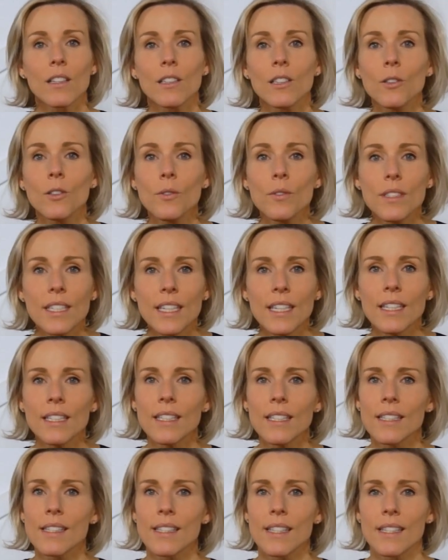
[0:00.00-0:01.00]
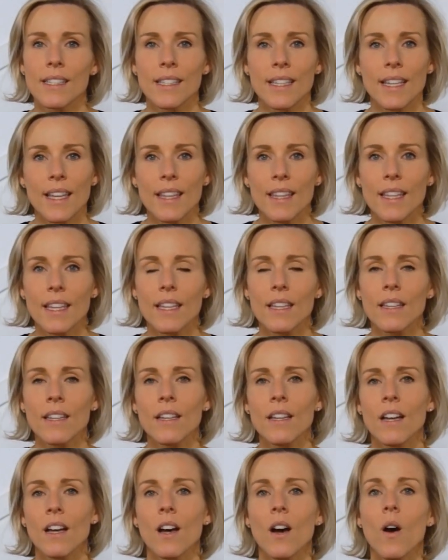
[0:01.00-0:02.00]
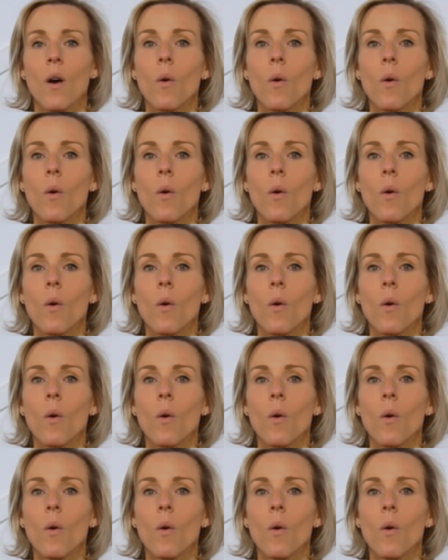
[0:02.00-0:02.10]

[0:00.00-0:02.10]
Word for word: lutein, and zeaxanthin.